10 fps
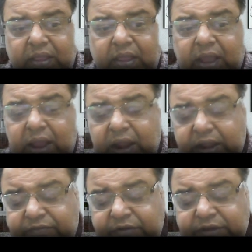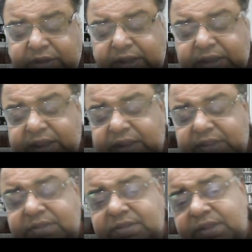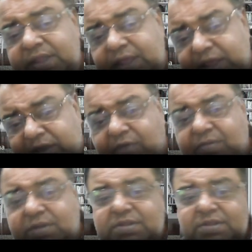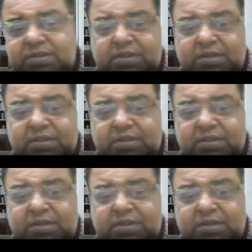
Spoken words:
Artificial intelligence in e commerce.